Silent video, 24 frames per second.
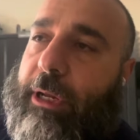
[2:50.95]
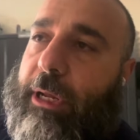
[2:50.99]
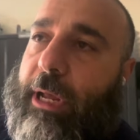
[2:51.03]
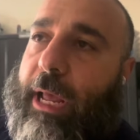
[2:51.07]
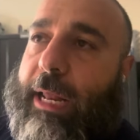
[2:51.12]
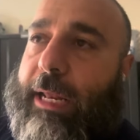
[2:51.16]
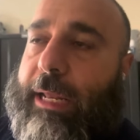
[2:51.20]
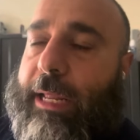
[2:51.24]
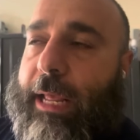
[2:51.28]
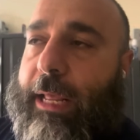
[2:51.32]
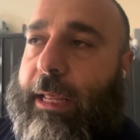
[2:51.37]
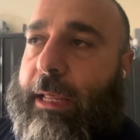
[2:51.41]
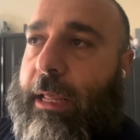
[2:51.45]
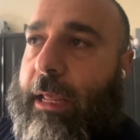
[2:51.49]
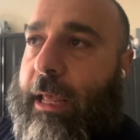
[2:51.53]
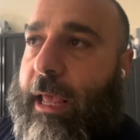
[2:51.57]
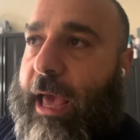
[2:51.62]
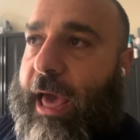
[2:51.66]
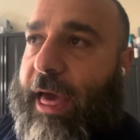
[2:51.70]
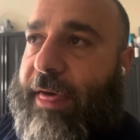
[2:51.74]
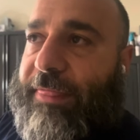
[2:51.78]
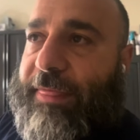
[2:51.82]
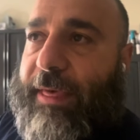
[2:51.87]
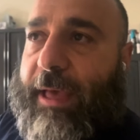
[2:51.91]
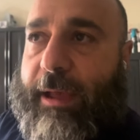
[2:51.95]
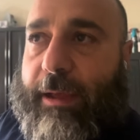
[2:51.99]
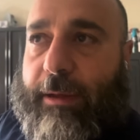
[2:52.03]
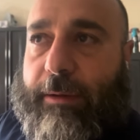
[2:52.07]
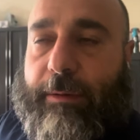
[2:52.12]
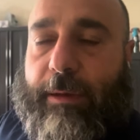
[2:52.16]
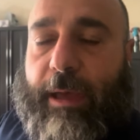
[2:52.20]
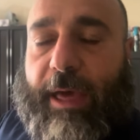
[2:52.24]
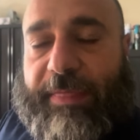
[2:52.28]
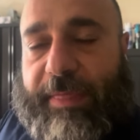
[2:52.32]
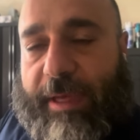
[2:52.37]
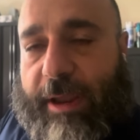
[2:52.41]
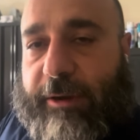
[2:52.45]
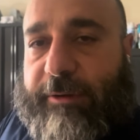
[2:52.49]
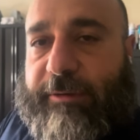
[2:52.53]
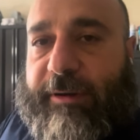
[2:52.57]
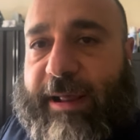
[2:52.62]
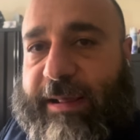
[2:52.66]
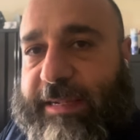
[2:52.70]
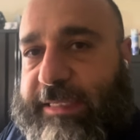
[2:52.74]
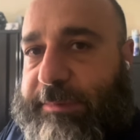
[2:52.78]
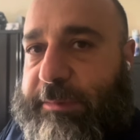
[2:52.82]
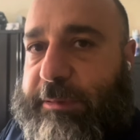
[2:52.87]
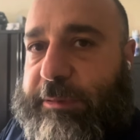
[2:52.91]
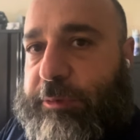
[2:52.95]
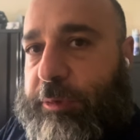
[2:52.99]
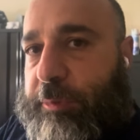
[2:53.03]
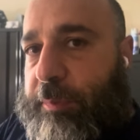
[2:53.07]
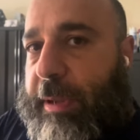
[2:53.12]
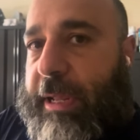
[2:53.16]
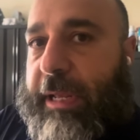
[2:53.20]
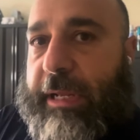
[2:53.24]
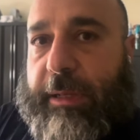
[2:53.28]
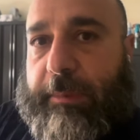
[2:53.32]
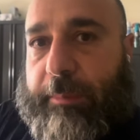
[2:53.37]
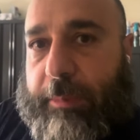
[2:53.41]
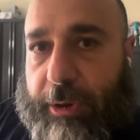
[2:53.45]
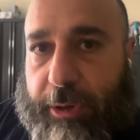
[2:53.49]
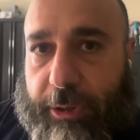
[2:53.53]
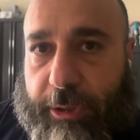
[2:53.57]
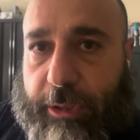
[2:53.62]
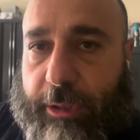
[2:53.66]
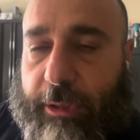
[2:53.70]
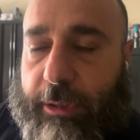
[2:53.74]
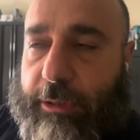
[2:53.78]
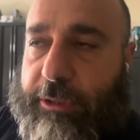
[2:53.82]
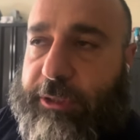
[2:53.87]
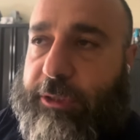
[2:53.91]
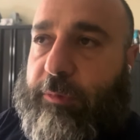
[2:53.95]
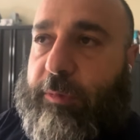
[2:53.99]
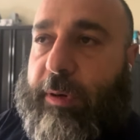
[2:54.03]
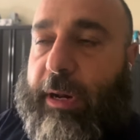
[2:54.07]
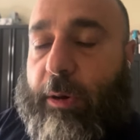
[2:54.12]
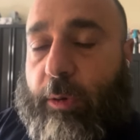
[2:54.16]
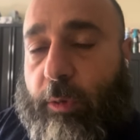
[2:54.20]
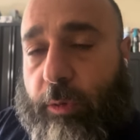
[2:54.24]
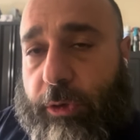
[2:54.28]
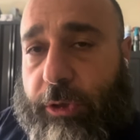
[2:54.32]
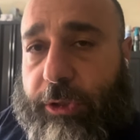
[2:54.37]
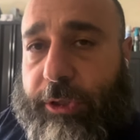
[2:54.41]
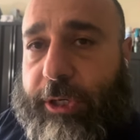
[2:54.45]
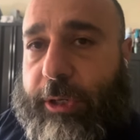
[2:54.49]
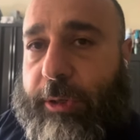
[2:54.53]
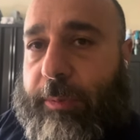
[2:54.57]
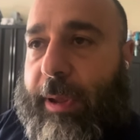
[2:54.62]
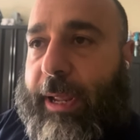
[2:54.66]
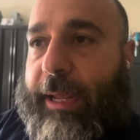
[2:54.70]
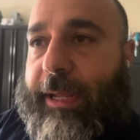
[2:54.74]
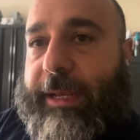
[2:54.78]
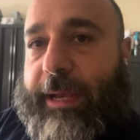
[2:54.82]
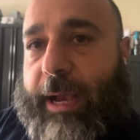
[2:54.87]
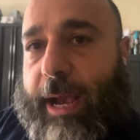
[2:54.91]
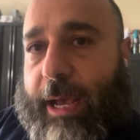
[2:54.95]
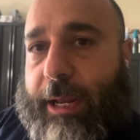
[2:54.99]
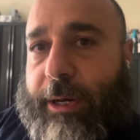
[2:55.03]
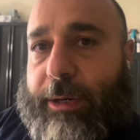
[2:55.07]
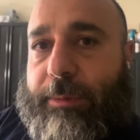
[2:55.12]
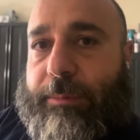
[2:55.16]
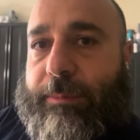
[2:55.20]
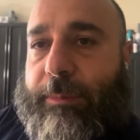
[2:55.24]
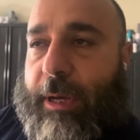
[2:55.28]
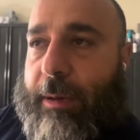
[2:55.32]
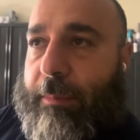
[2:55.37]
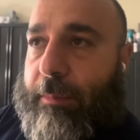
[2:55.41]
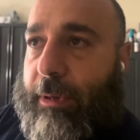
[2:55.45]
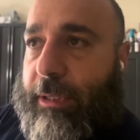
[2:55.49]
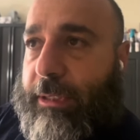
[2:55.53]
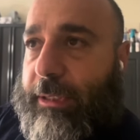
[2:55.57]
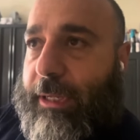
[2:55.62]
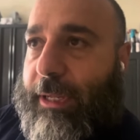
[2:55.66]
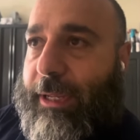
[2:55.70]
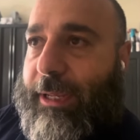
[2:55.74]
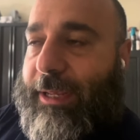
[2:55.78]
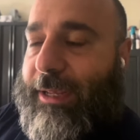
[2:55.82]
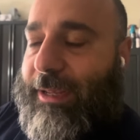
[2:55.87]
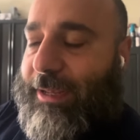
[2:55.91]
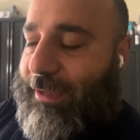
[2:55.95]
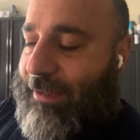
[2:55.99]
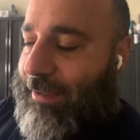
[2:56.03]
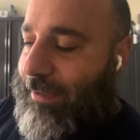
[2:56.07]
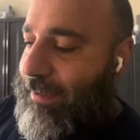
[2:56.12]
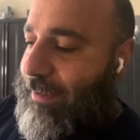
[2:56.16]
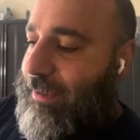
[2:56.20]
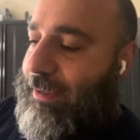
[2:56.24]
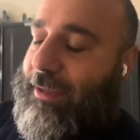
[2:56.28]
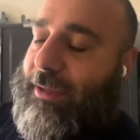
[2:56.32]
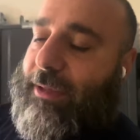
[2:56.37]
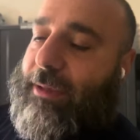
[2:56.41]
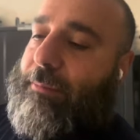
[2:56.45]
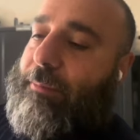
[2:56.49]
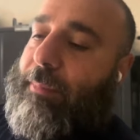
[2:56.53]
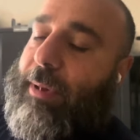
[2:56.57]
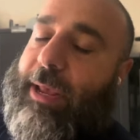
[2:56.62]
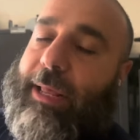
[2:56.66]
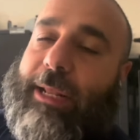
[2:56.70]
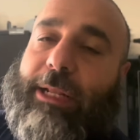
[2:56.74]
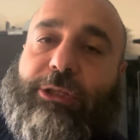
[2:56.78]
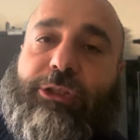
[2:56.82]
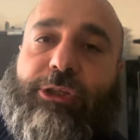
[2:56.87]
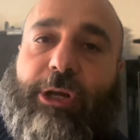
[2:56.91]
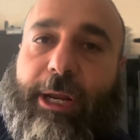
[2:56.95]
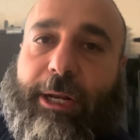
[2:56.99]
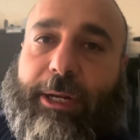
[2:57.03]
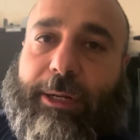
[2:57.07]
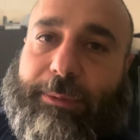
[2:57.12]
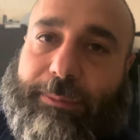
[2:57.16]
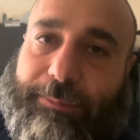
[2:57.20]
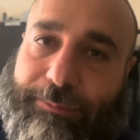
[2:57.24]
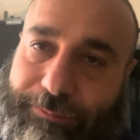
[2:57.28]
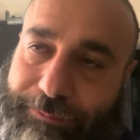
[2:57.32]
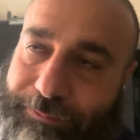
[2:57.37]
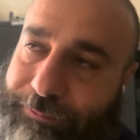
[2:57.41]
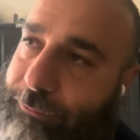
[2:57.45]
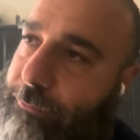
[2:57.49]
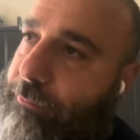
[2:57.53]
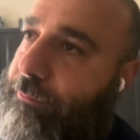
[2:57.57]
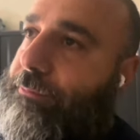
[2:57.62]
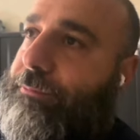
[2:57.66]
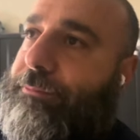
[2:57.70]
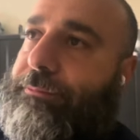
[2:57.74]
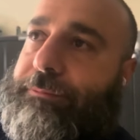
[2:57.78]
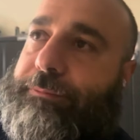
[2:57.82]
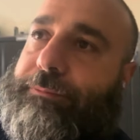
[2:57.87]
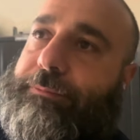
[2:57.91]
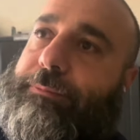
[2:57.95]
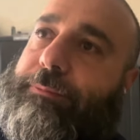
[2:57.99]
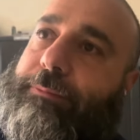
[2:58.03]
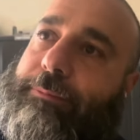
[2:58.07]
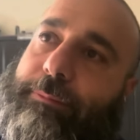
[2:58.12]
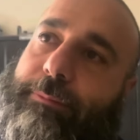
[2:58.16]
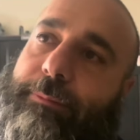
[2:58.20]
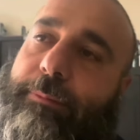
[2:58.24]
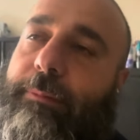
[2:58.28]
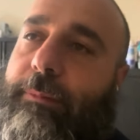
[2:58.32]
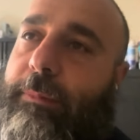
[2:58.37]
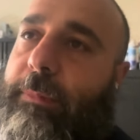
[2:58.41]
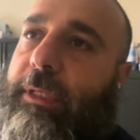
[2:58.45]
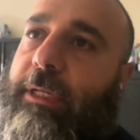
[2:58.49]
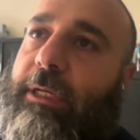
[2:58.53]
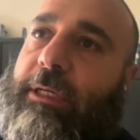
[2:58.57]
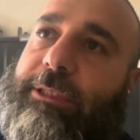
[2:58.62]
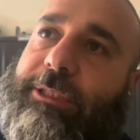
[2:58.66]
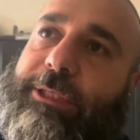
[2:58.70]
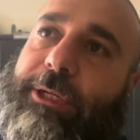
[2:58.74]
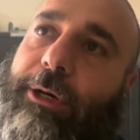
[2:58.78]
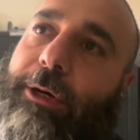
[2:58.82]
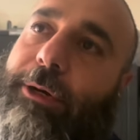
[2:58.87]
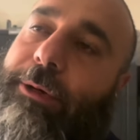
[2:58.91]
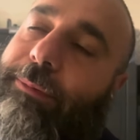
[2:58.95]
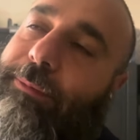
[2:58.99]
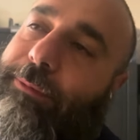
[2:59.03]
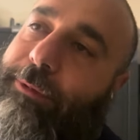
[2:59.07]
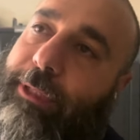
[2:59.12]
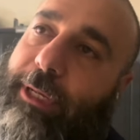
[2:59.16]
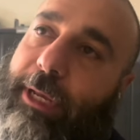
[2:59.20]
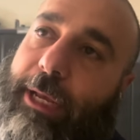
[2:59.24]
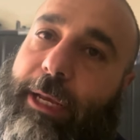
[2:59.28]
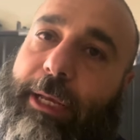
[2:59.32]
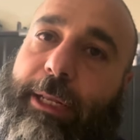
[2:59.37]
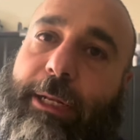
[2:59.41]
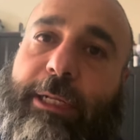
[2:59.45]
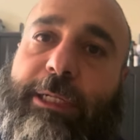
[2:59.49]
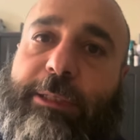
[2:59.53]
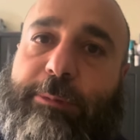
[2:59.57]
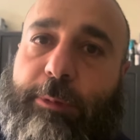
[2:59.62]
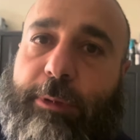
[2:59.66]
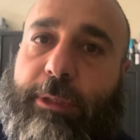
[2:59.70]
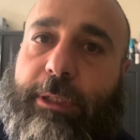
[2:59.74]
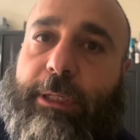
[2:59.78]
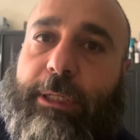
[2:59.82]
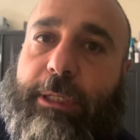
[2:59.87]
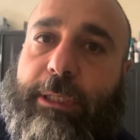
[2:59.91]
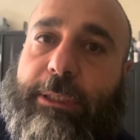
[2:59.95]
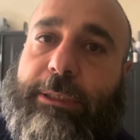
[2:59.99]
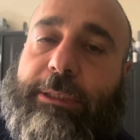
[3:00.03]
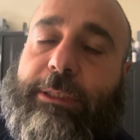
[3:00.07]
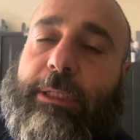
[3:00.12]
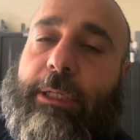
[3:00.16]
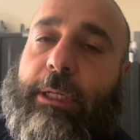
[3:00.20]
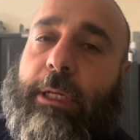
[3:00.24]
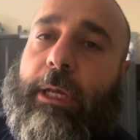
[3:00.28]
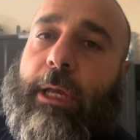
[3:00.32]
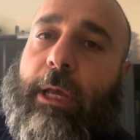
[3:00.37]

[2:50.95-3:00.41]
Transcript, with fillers: I, I thought I thought Craftsman's were made in America, so when I ordered them, I got them on Monday, made in China. So yeah, it is what it is.